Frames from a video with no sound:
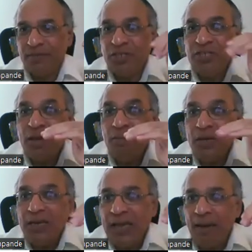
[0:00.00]

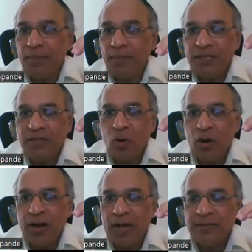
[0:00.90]
GAP gap, is
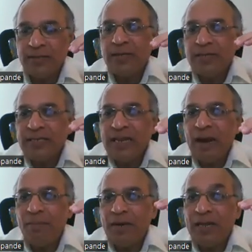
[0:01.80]
called as
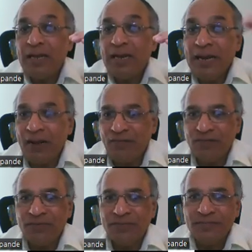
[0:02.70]
synaptic cleft.